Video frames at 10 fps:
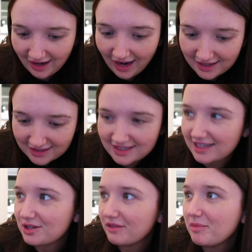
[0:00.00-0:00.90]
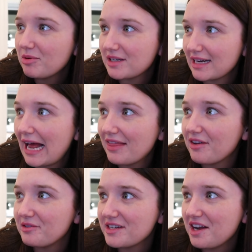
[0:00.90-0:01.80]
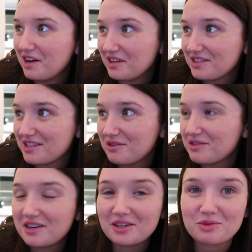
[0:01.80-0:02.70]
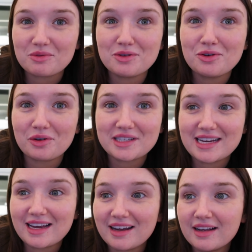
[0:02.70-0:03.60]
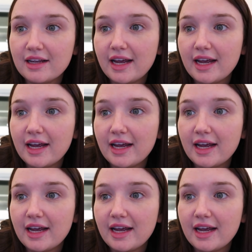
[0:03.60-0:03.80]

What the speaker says: And a sticky toffee pudding and those nuts. Those nuts were not it.